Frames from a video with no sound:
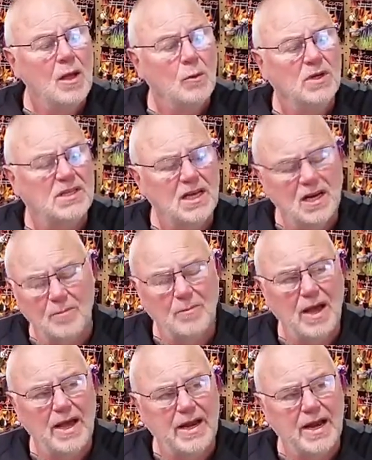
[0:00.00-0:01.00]
We sell them
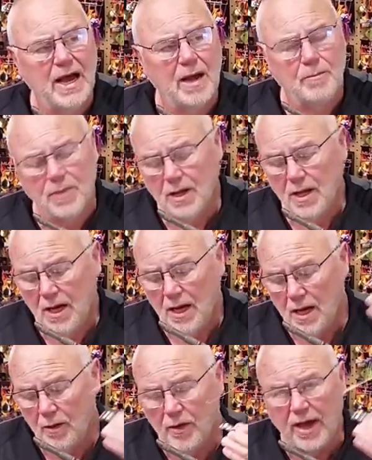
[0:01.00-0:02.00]
made up,
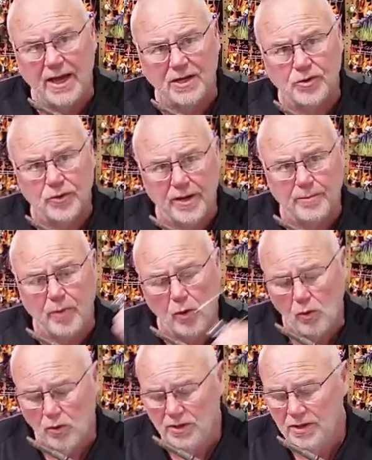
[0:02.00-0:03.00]
the head's already
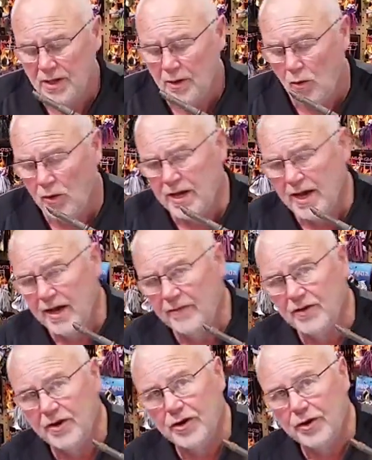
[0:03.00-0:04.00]
poured. All you
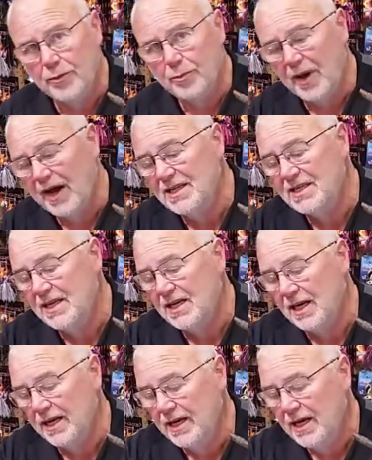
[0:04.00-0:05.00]
have to do
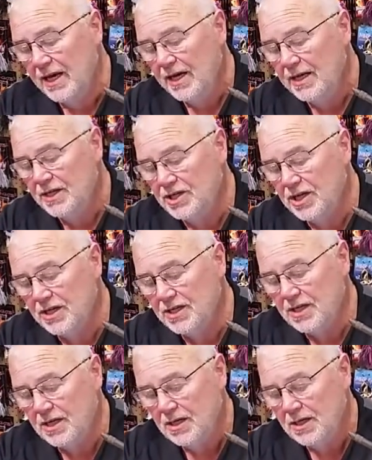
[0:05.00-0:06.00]
basically is just
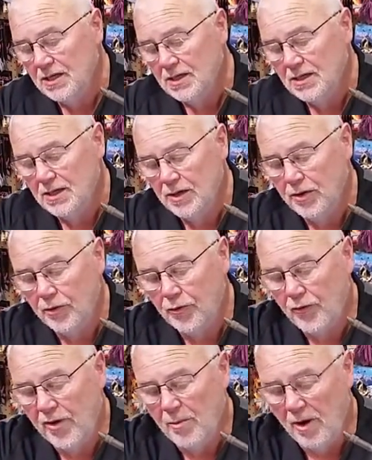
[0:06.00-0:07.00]

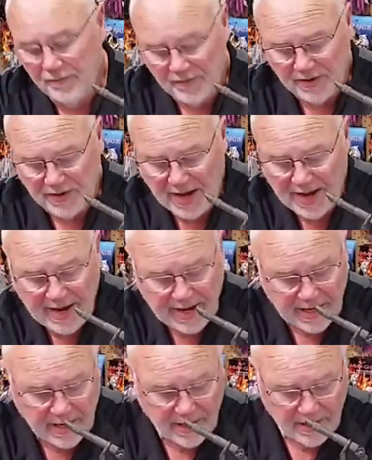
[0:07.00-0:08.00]
trim off the
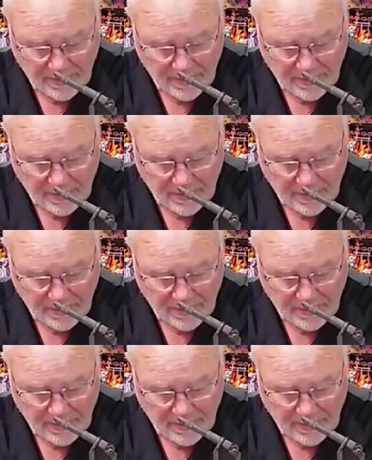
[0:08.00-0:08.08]
dag,